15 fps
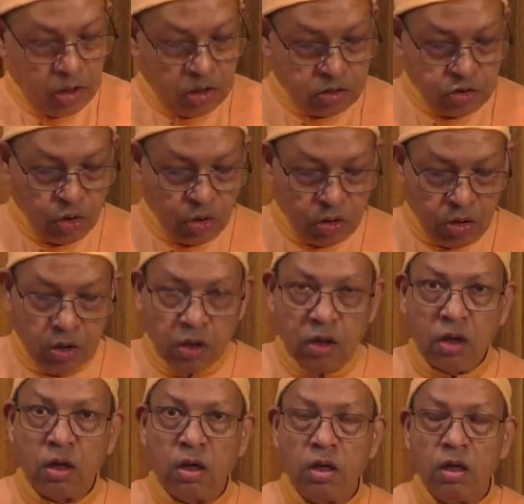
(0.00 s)
So,
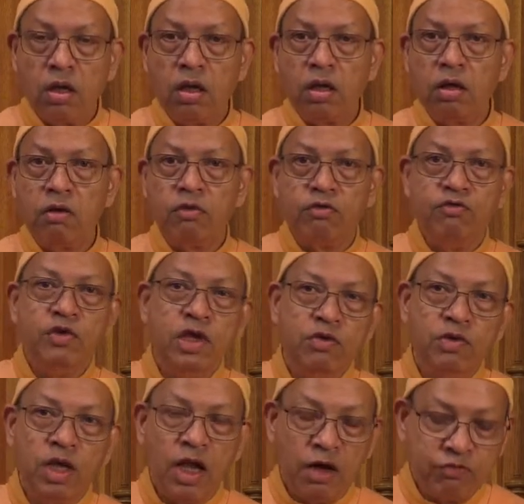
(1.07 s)
we
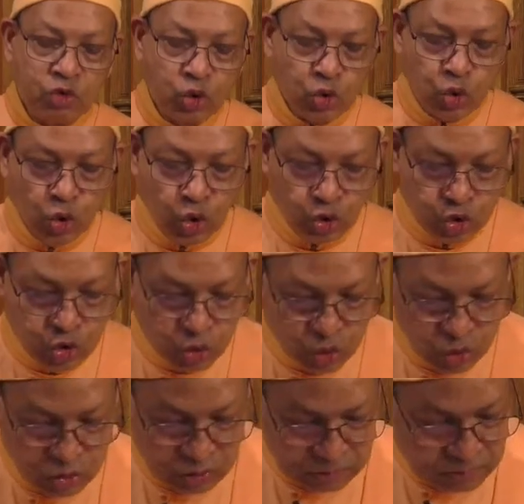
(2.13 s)
will have to go
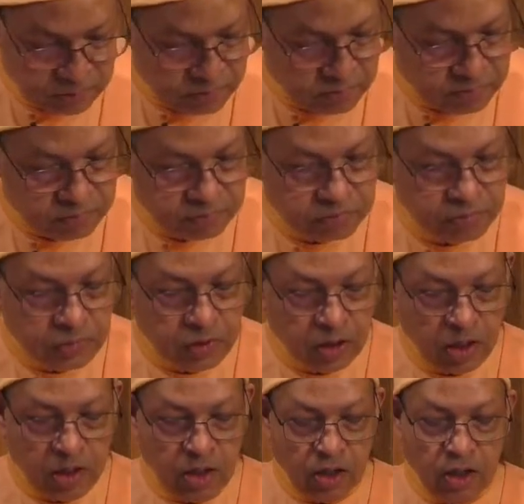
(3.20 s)
through
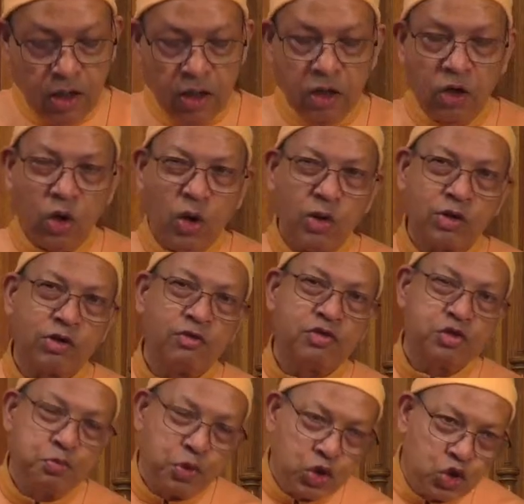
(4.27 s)
a lot of
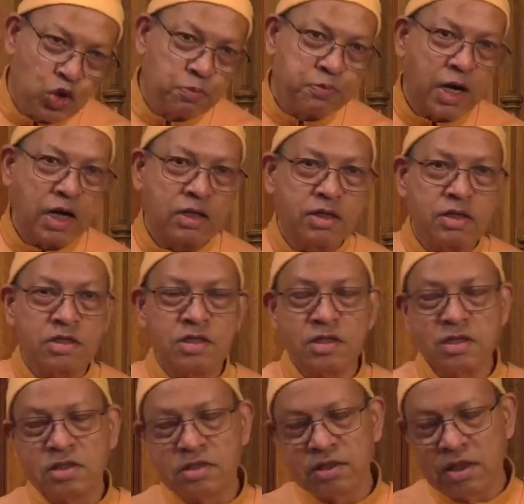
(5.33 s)
spiritual
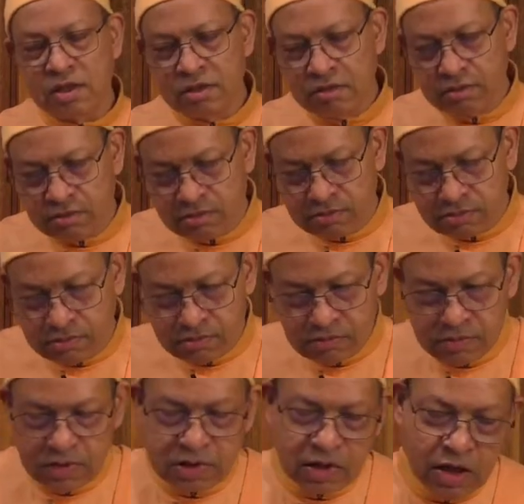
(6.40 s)
practices and
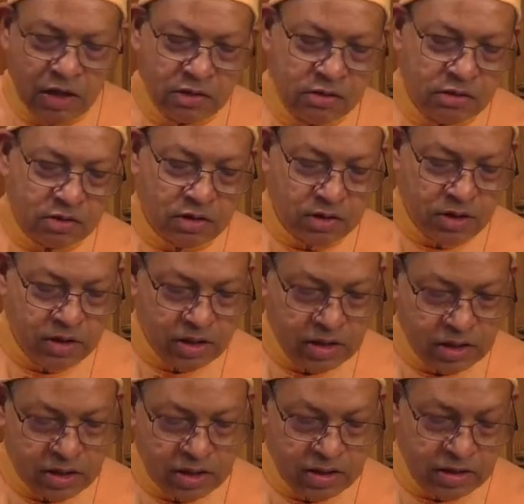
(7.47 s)
run here
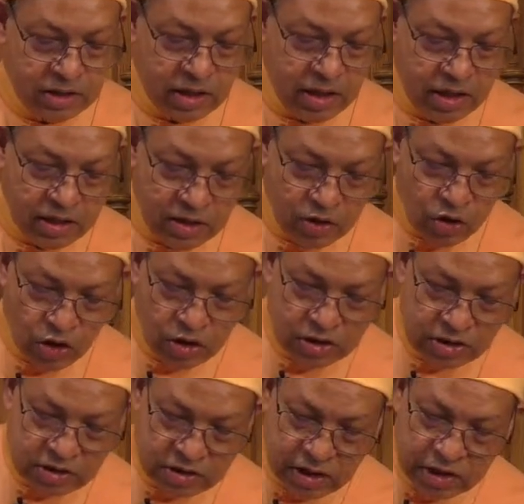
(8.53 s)
and there and all
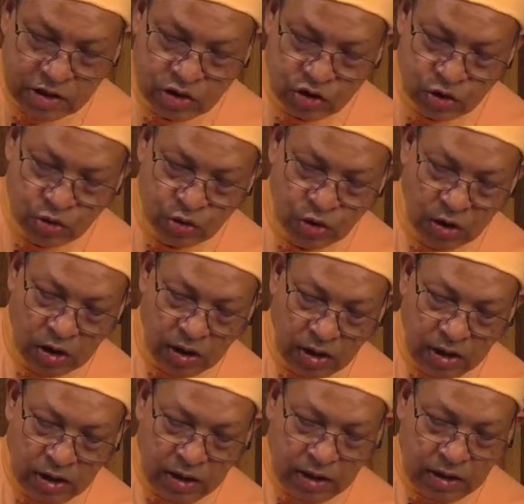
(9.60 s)
these things to
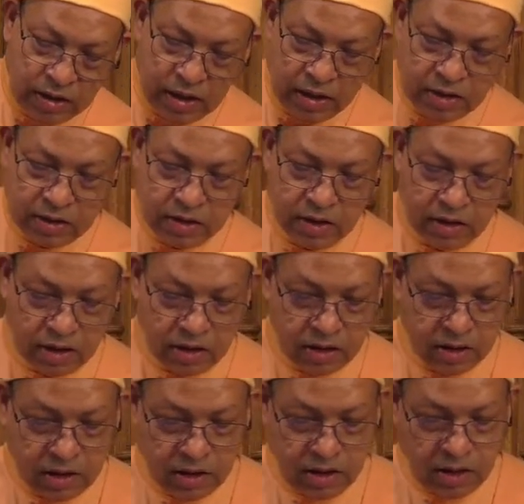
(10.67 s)
get
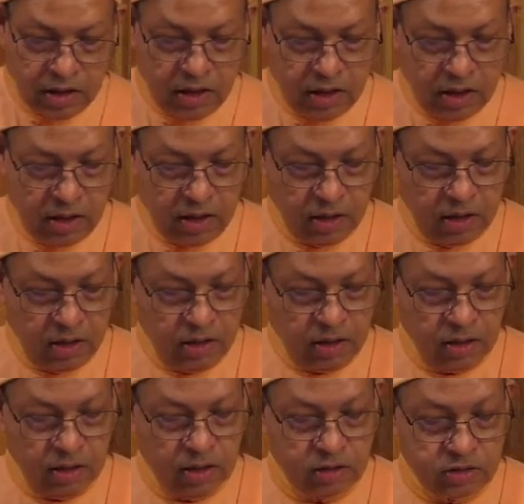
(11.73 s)

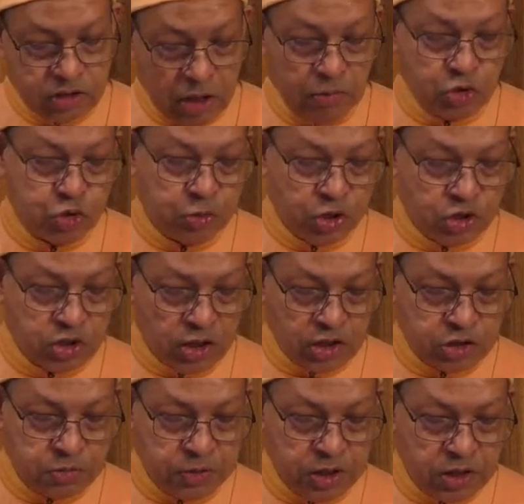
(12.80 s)
some spiritual
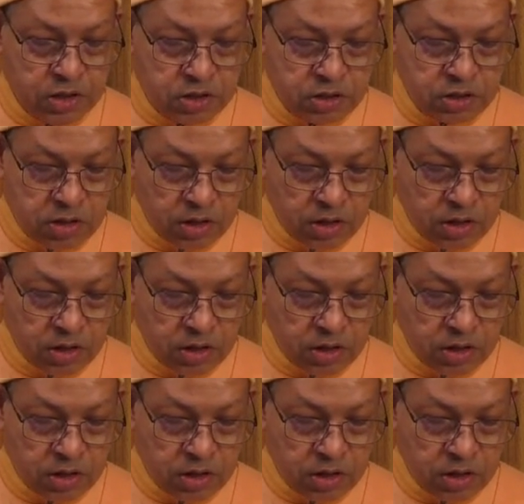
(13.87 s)
experience.